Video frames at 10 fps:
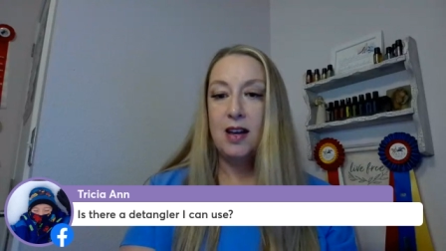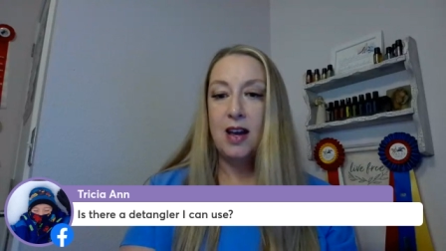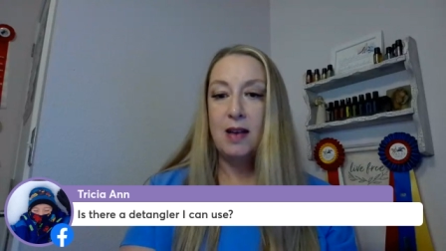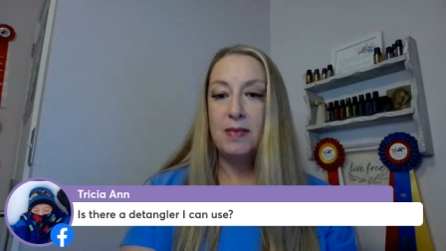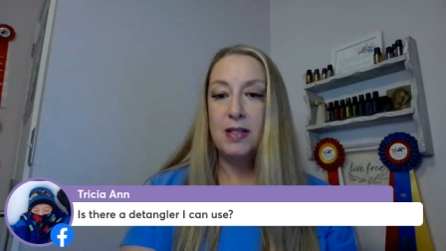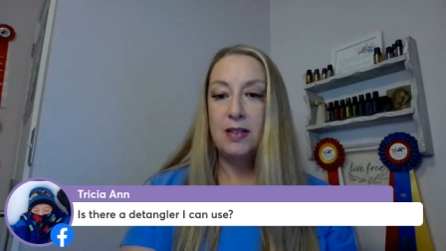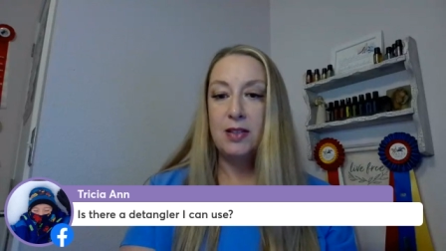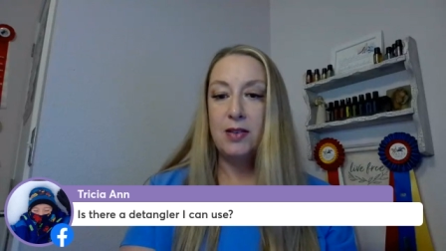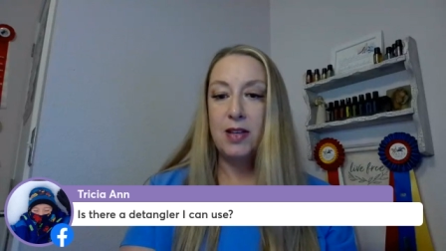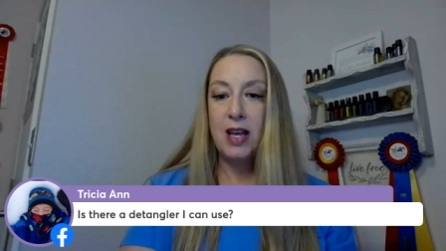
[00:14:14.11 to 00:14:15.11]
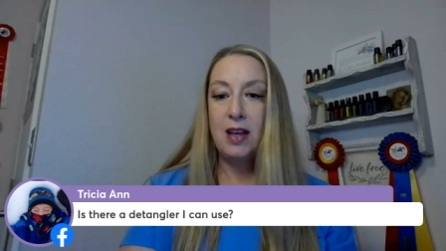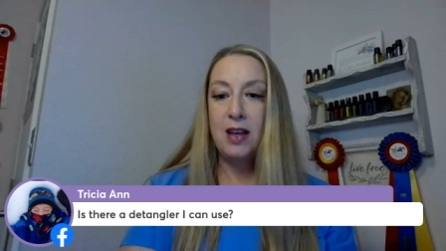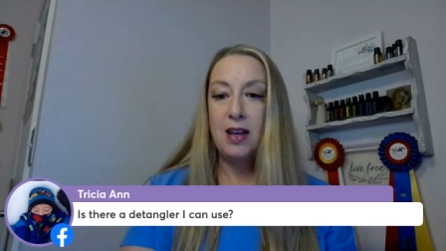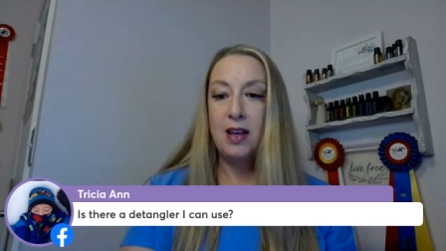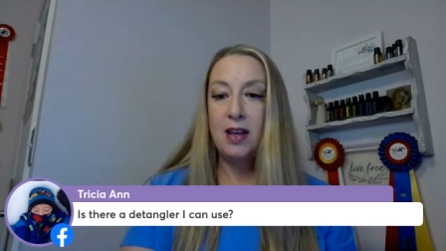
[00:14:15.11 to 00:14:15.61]

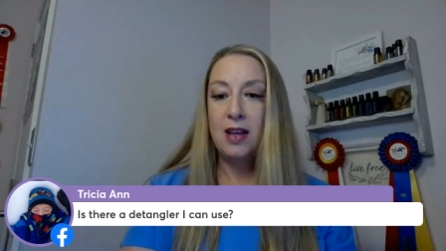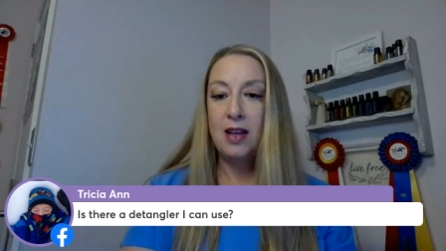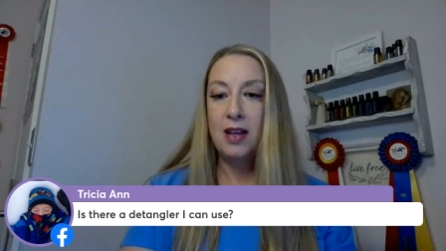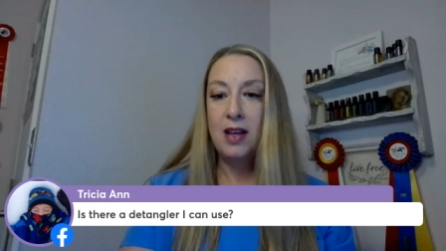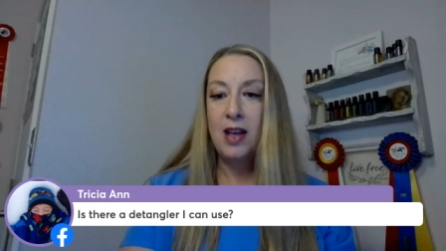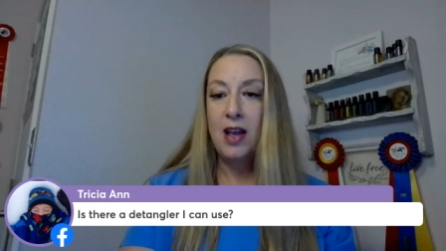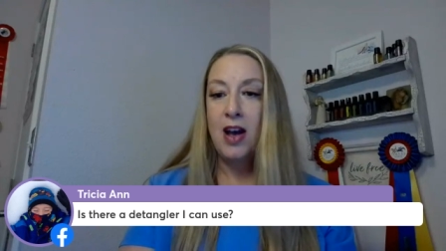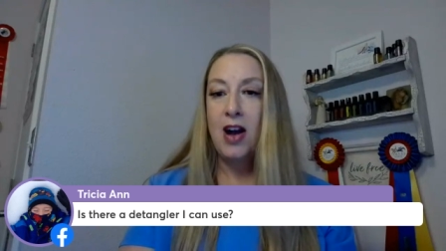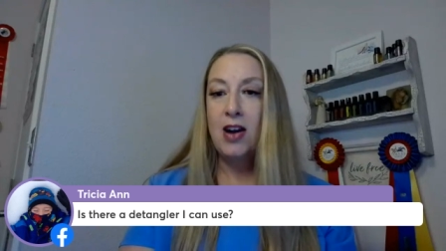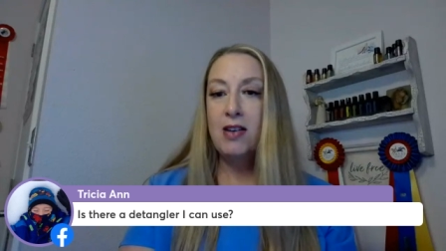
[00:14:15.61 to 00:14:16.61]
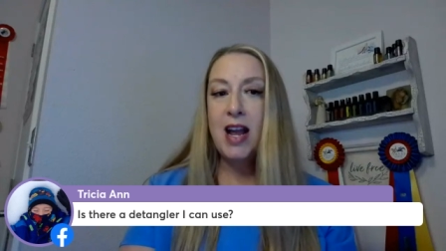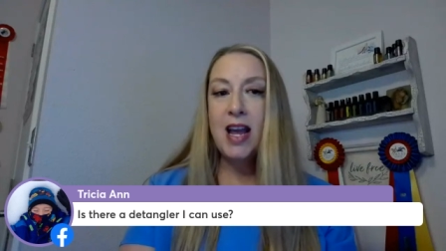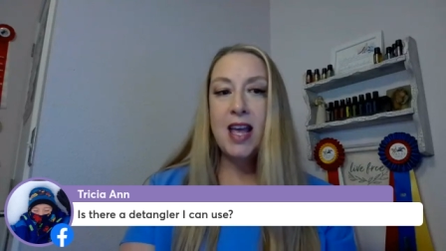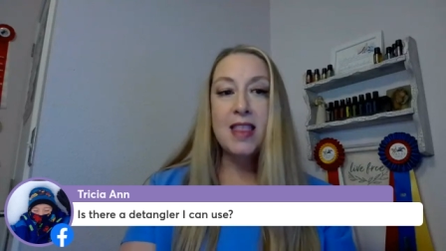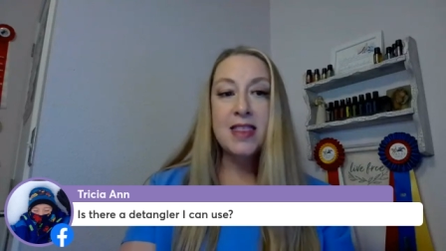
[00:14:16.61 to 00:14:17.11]
absolutely all
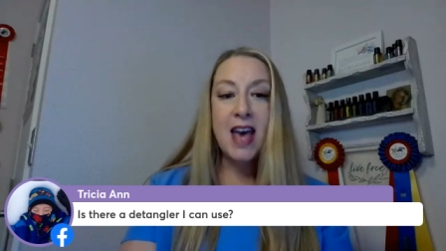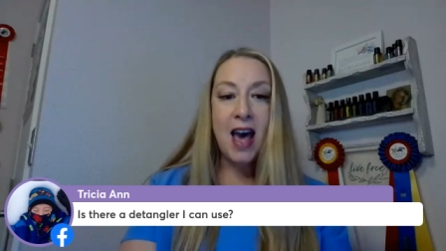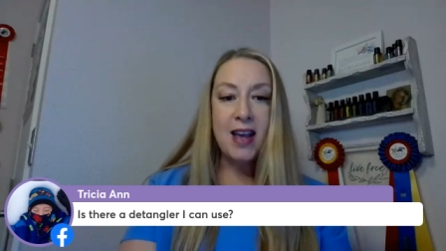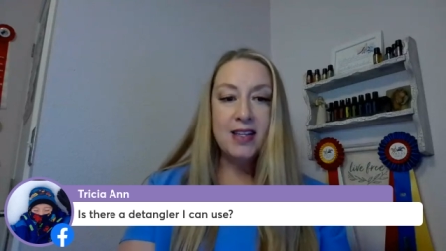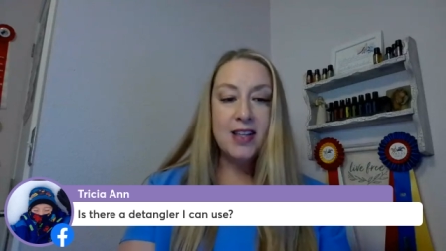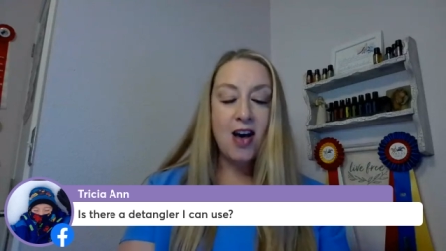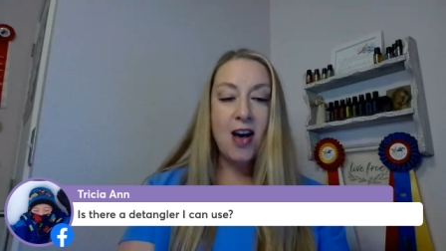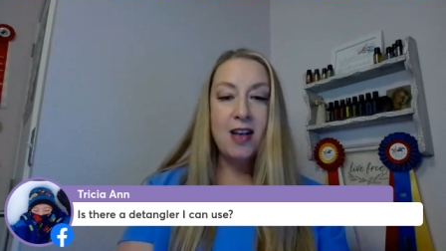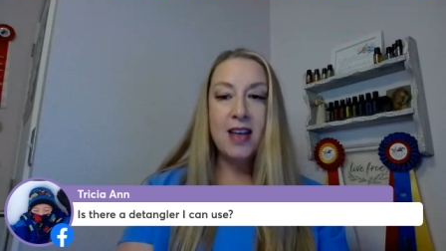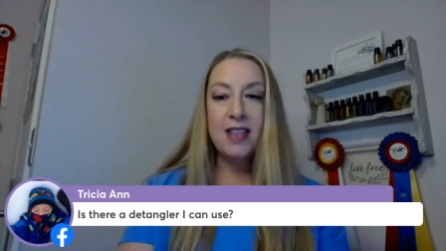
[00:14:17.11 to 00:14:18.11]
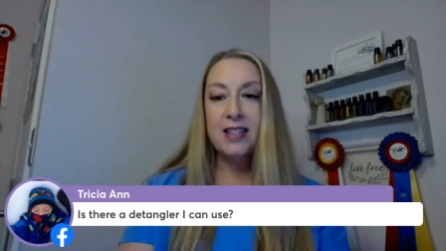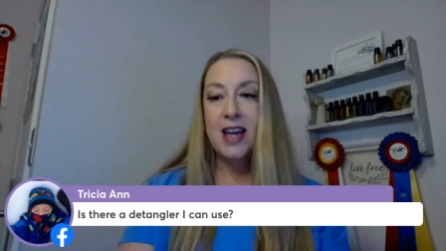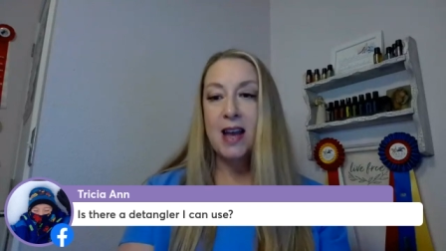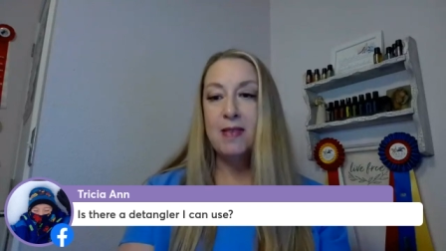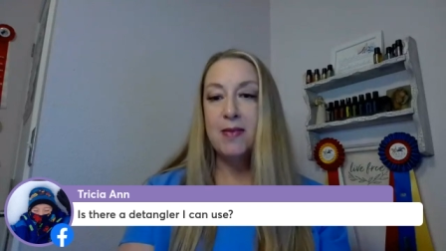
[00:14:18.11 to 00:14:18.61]
right. That is all the
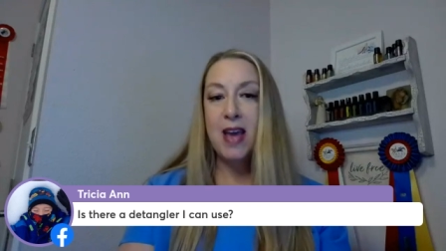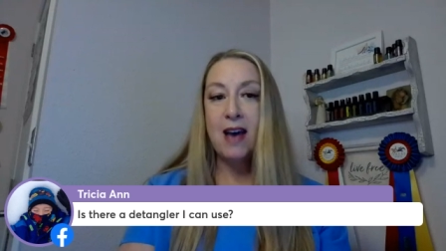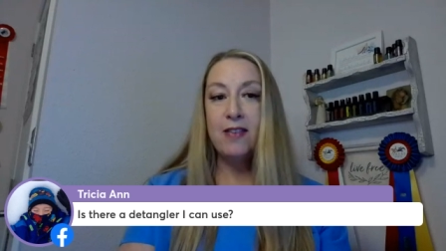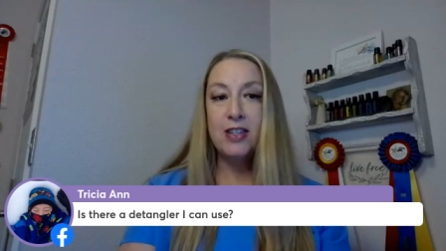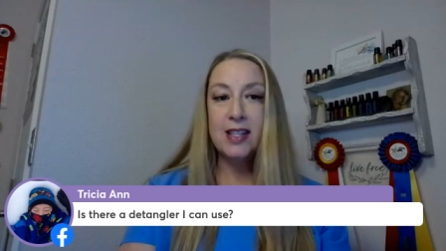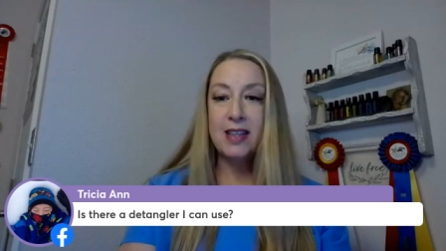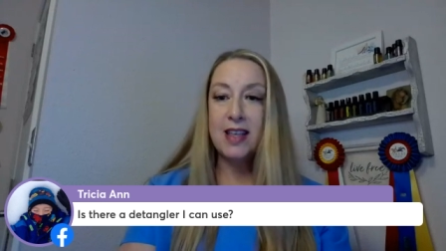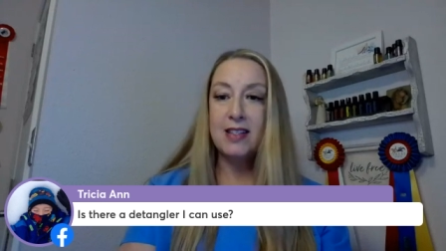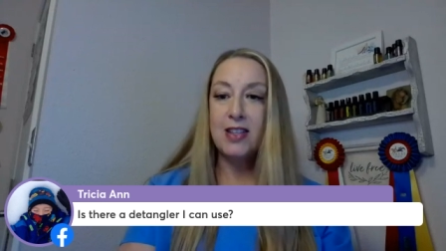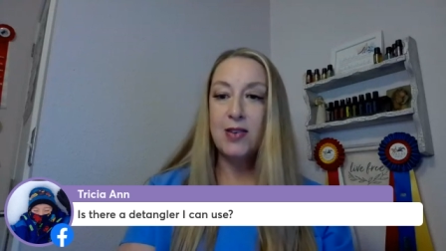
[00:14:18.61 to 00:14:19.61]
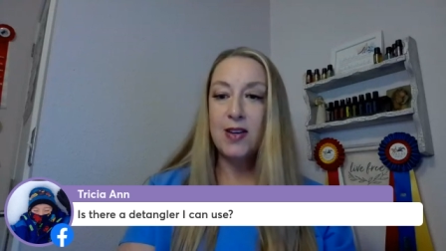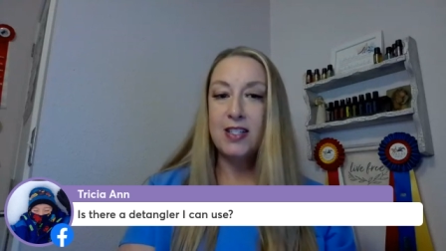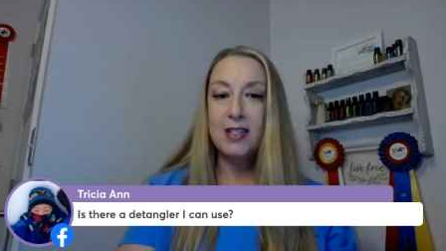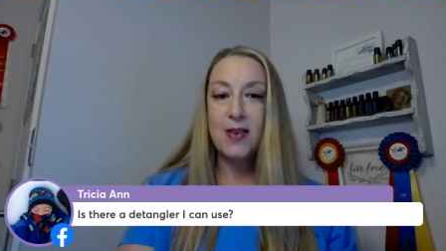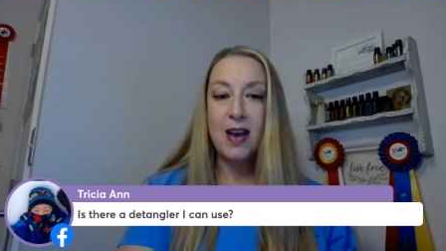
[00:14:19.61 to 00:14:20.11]
time that we have. It looks like that's all the
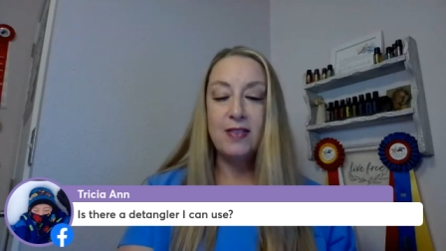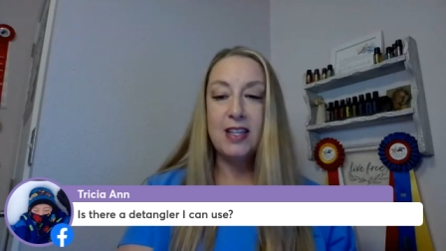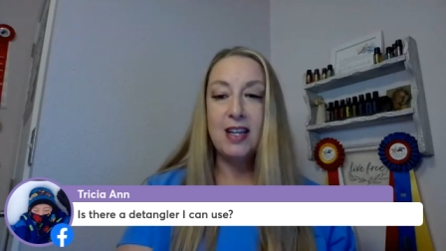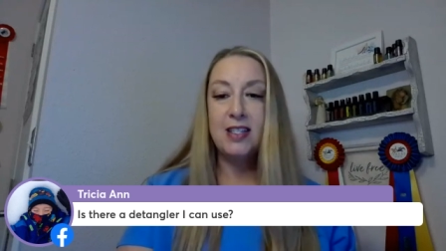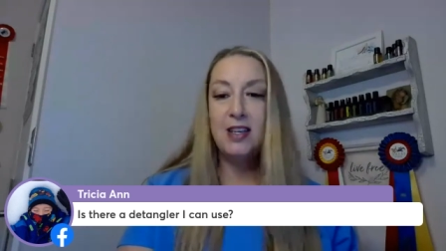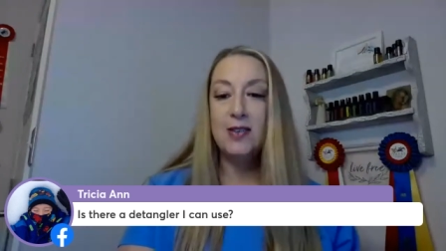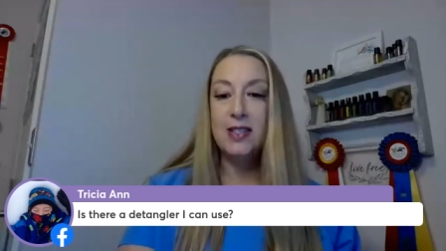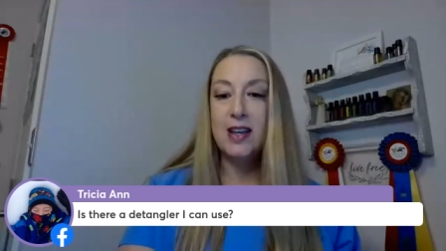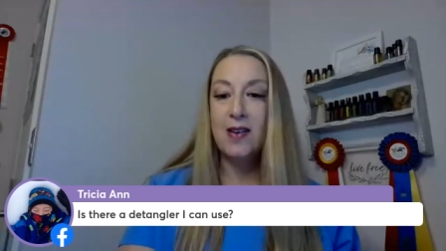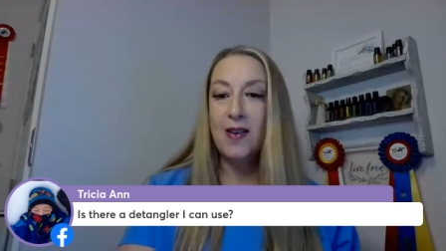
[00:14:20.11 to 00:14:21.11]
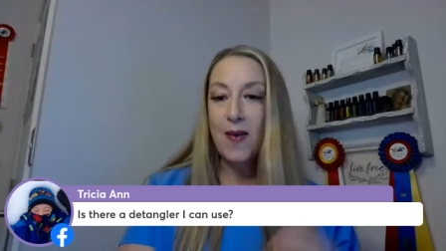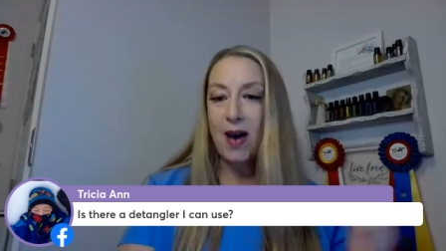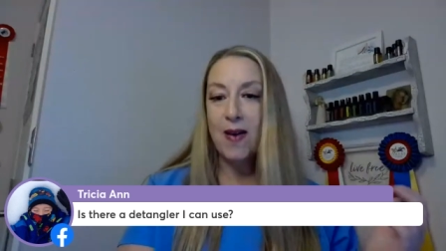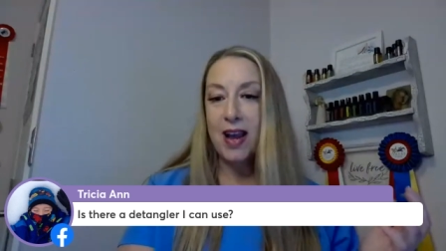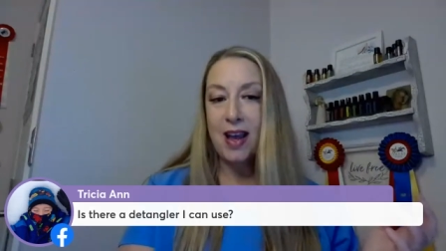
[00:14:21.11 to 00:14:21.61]
questions we have today, too. So,
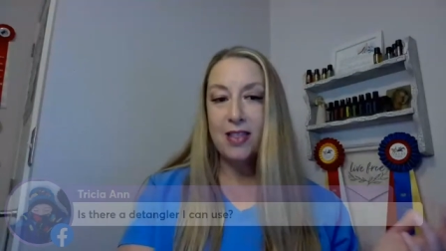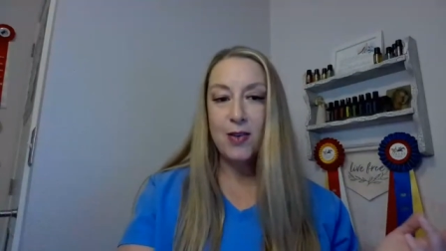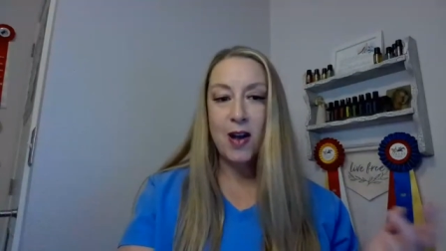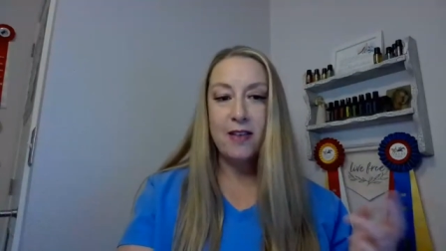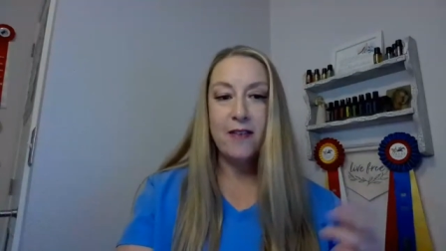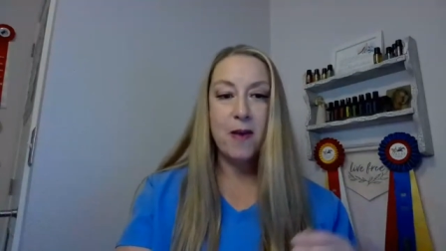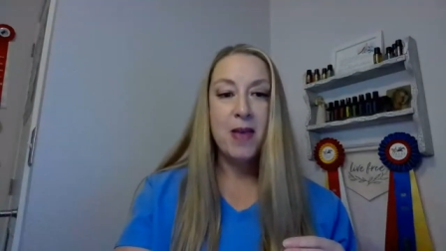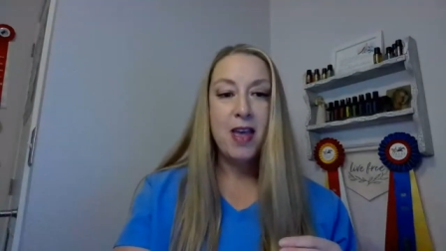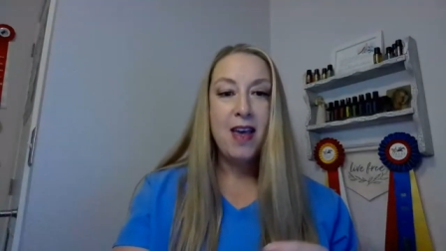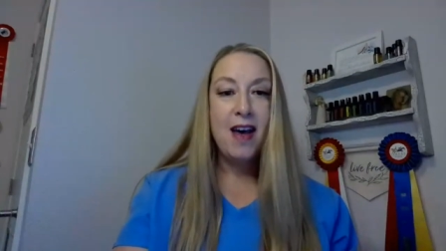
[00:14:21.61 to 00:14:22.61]
wow, I got through all of them.